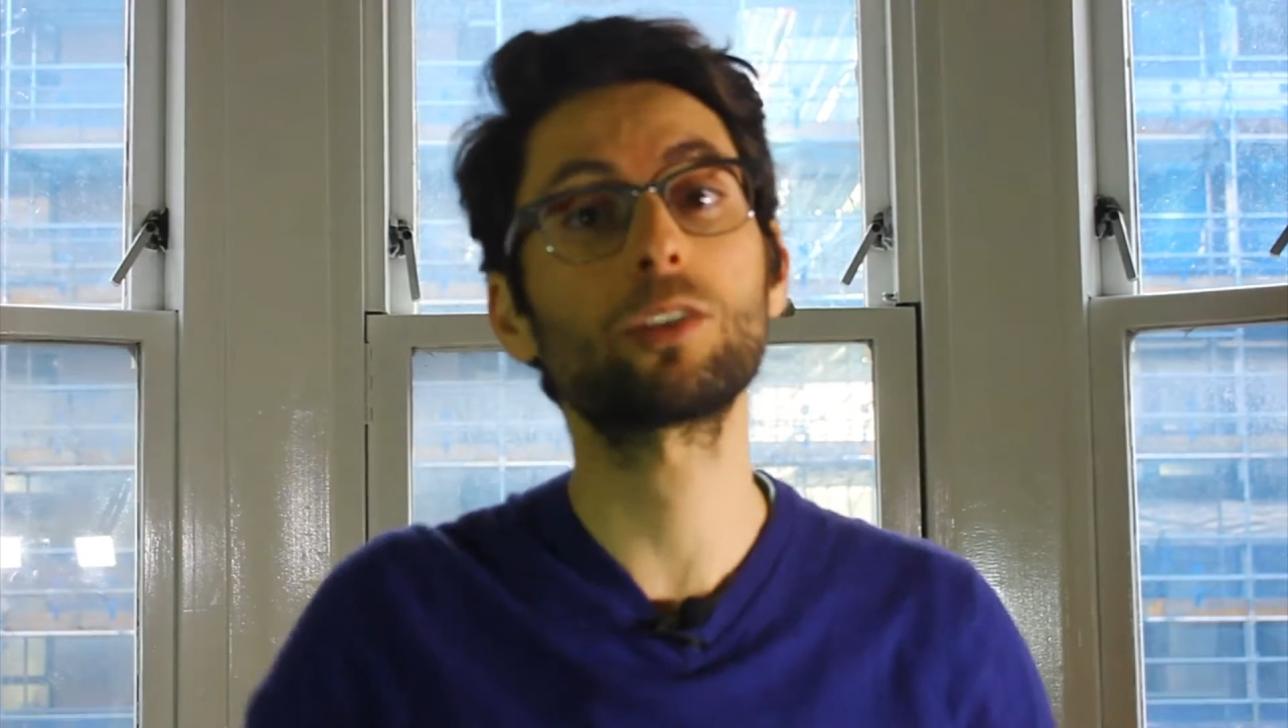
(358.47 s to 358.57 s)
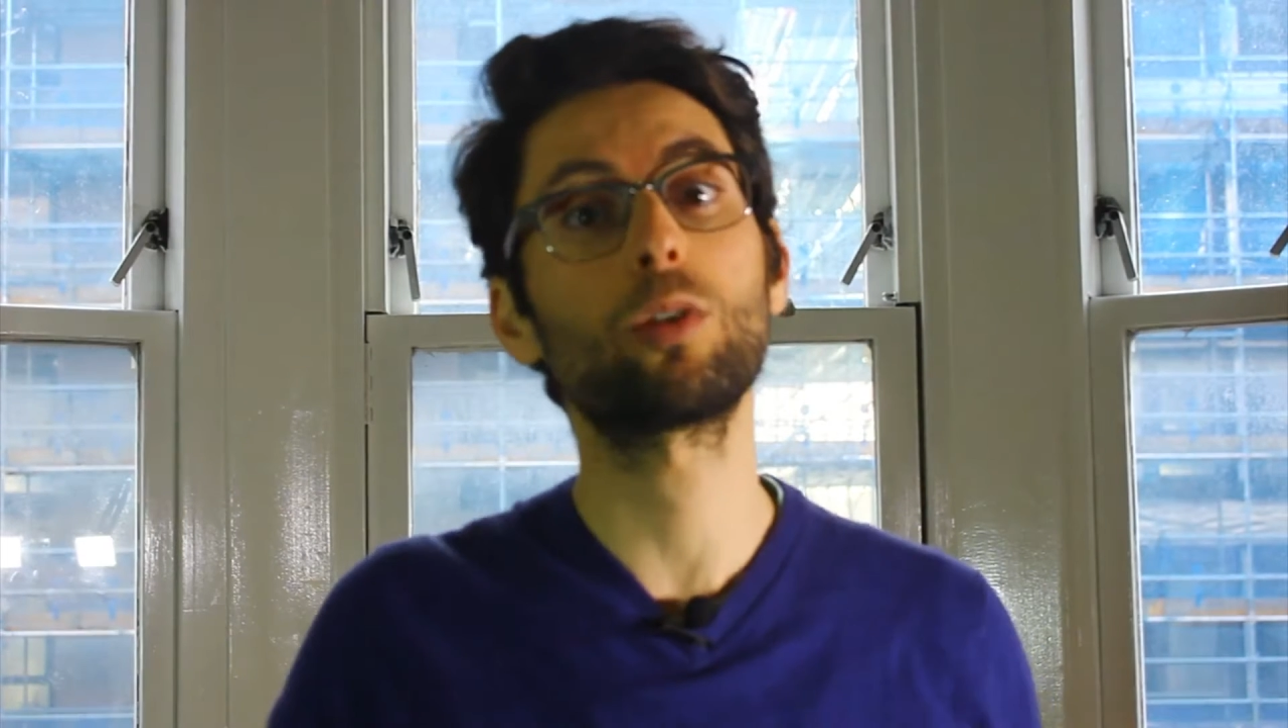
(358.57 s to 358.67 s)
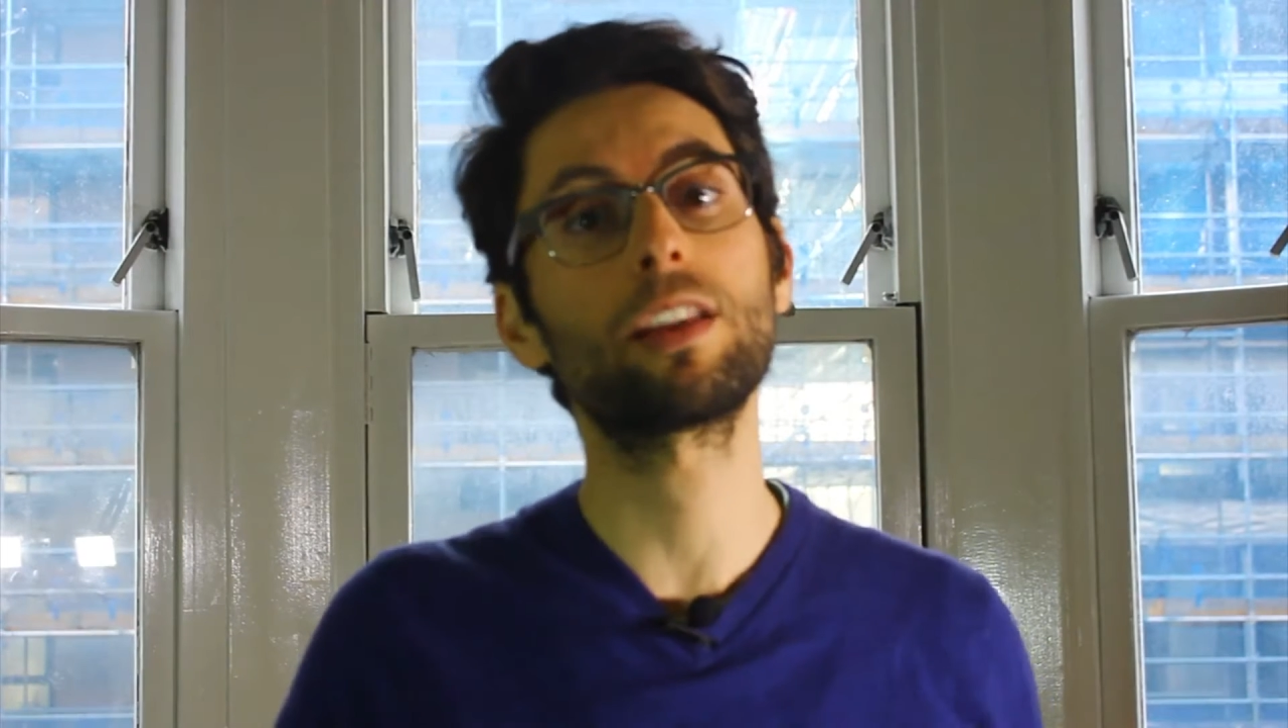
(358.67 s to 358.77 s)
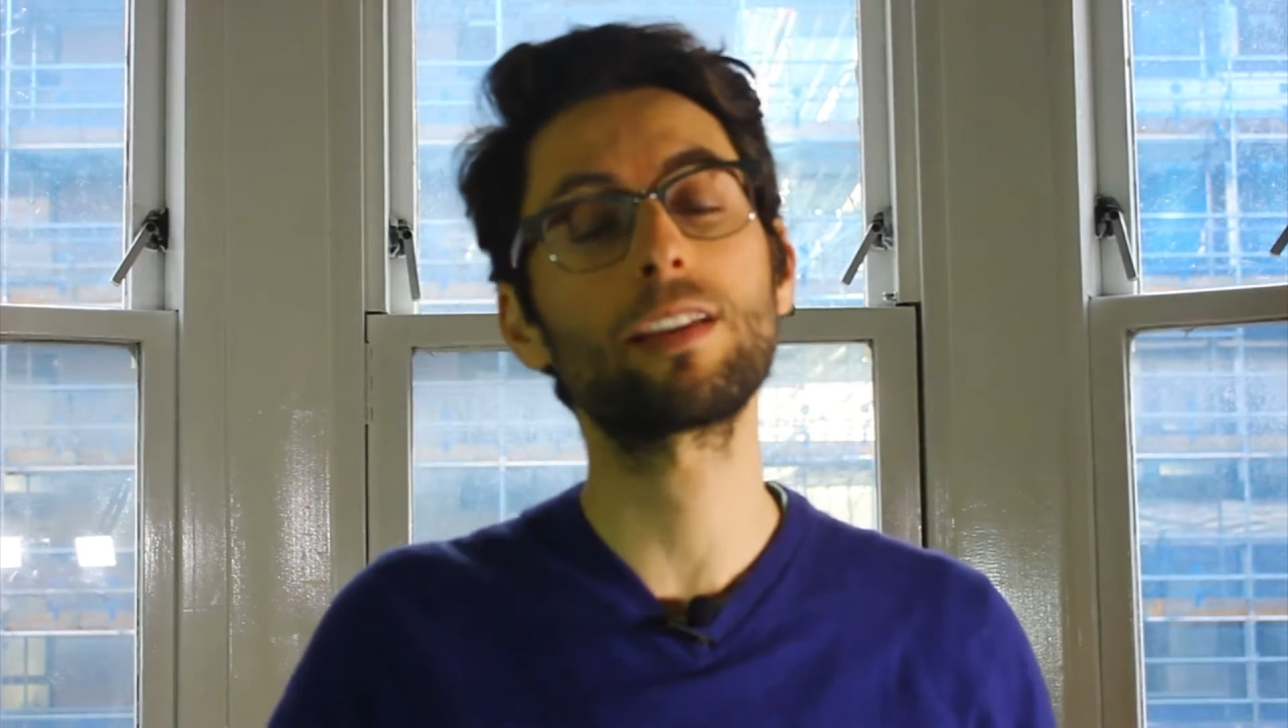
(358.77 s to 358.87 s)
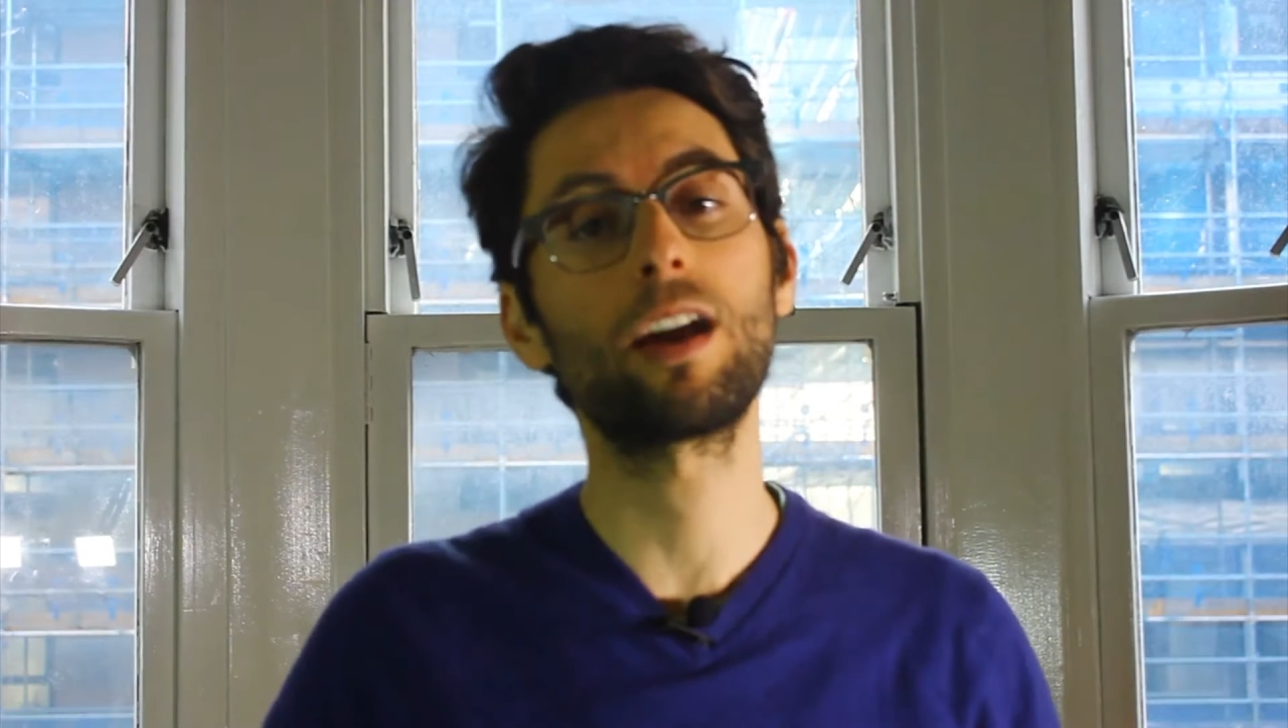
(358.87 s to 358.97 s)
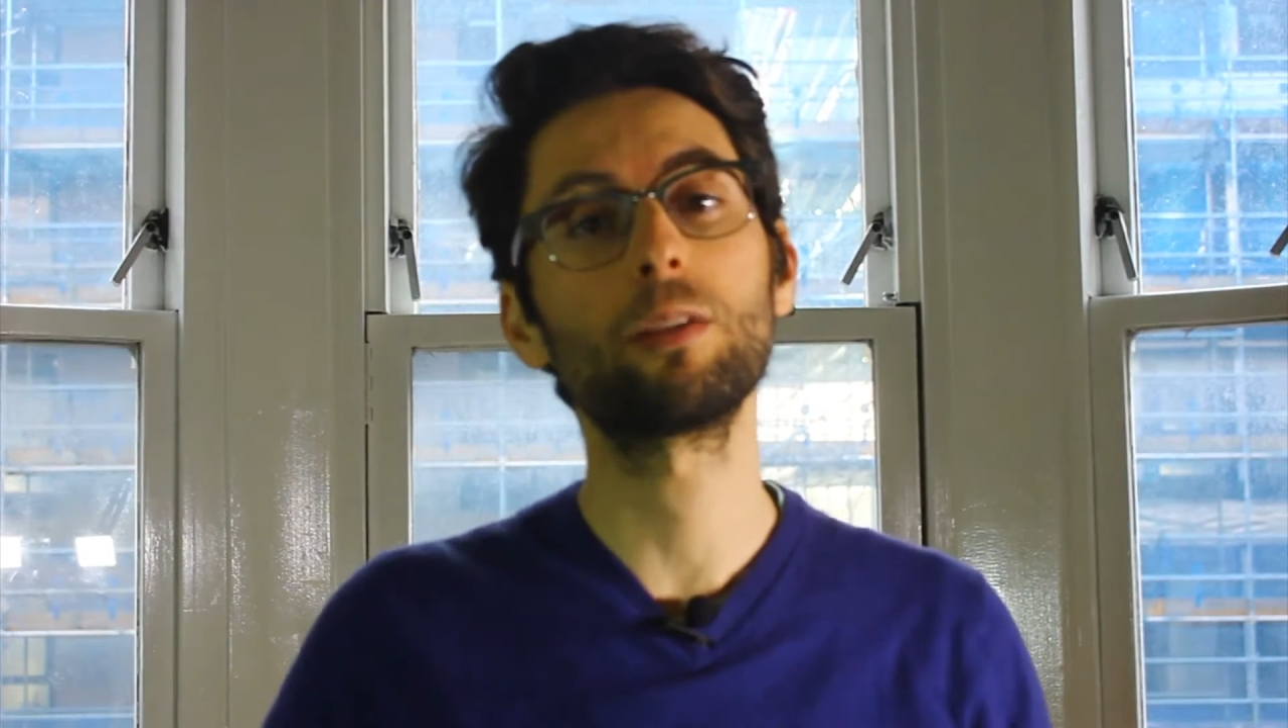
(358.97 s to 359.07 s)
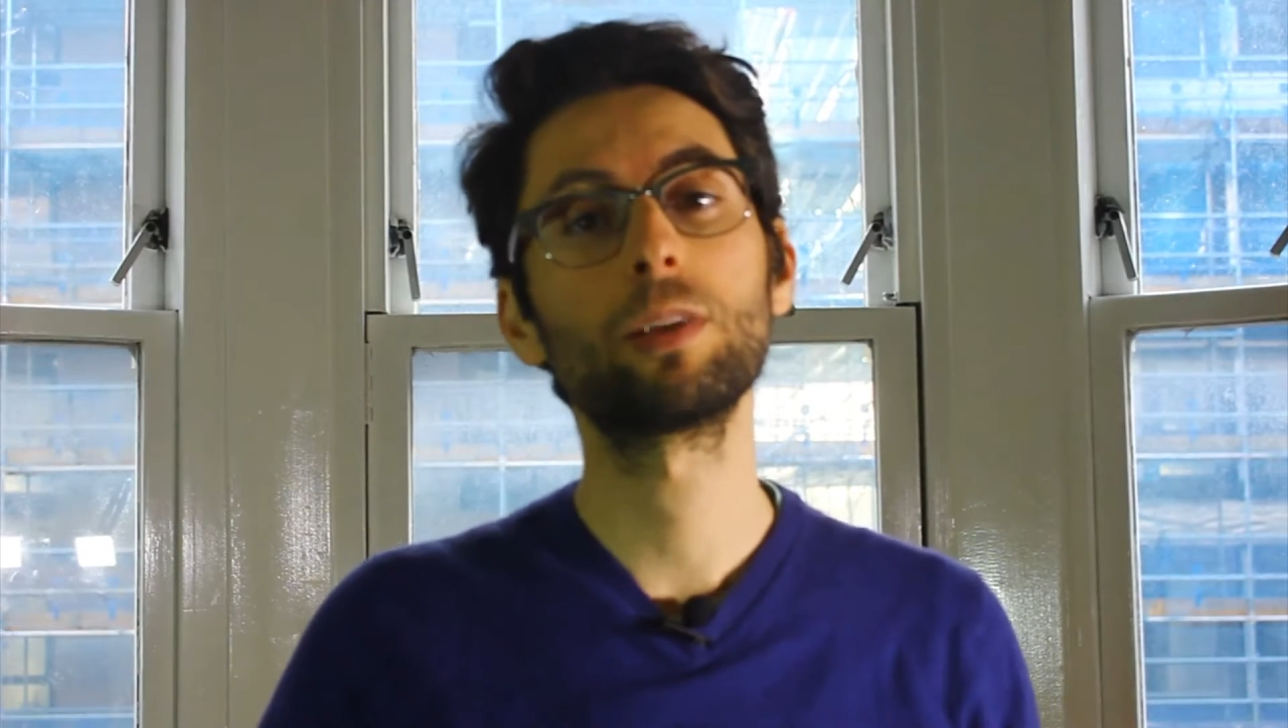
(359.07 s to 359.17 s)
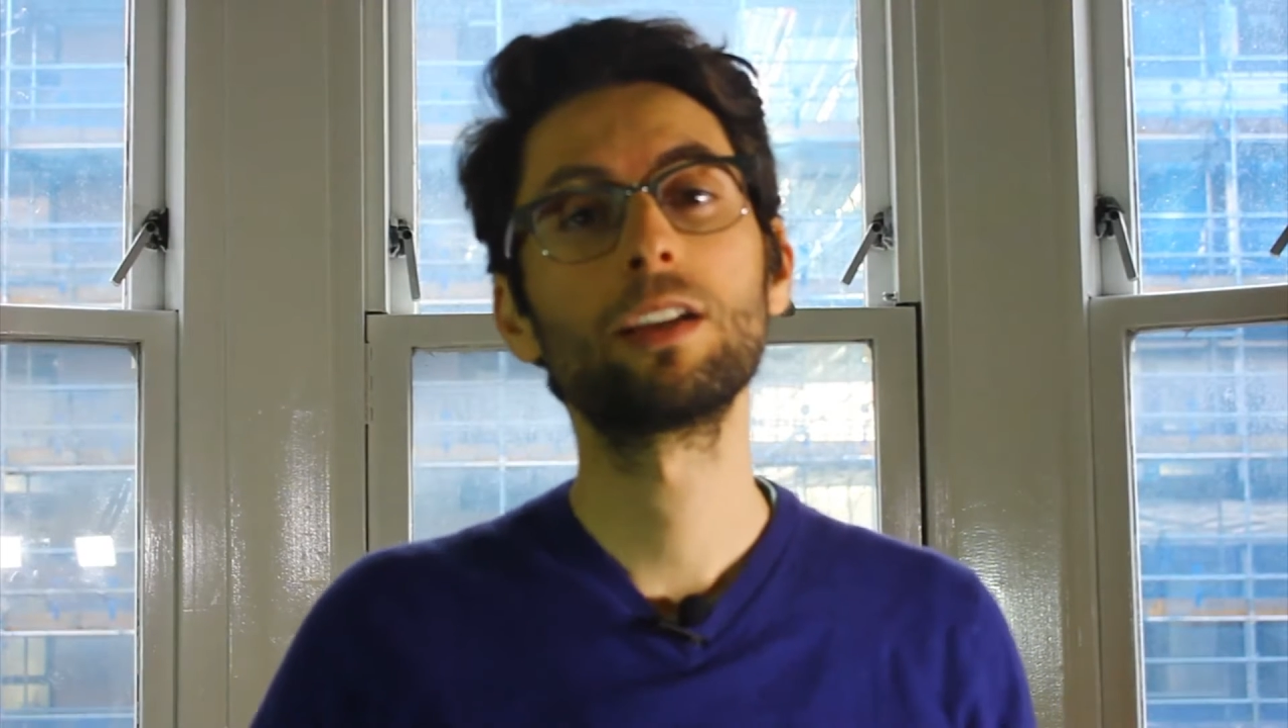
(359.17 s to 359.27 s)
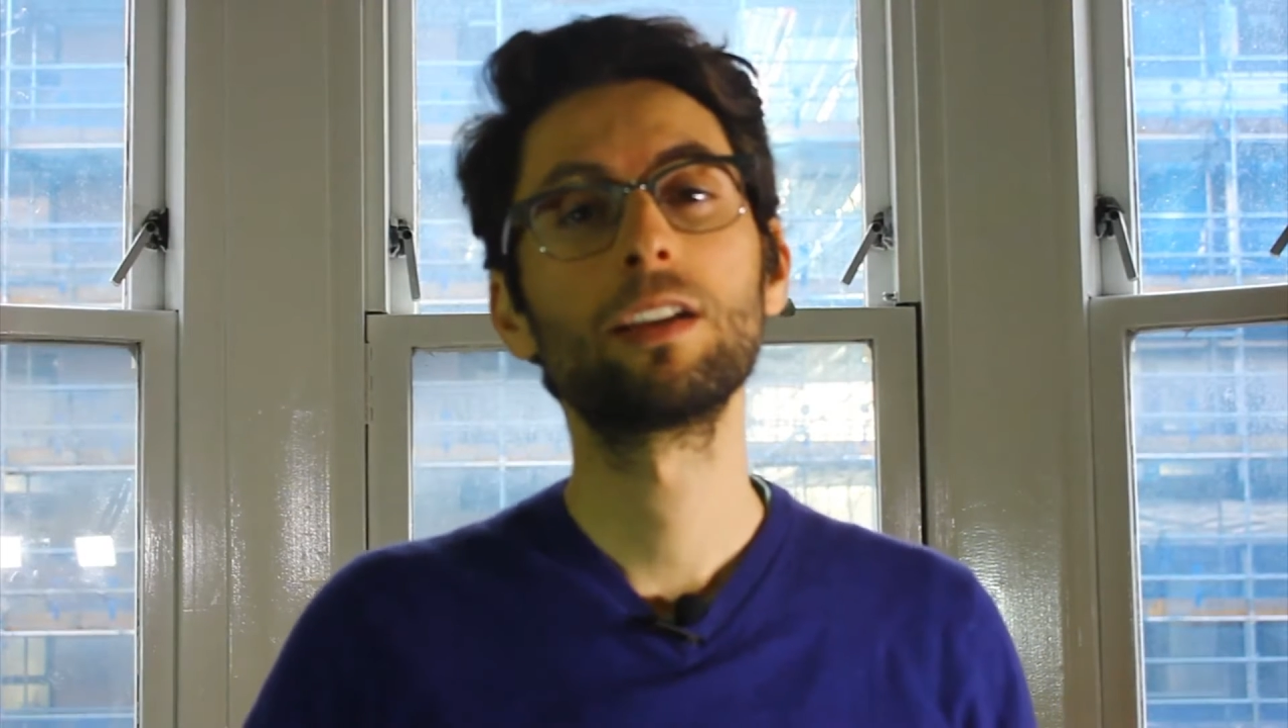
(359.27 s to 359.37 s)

all the time.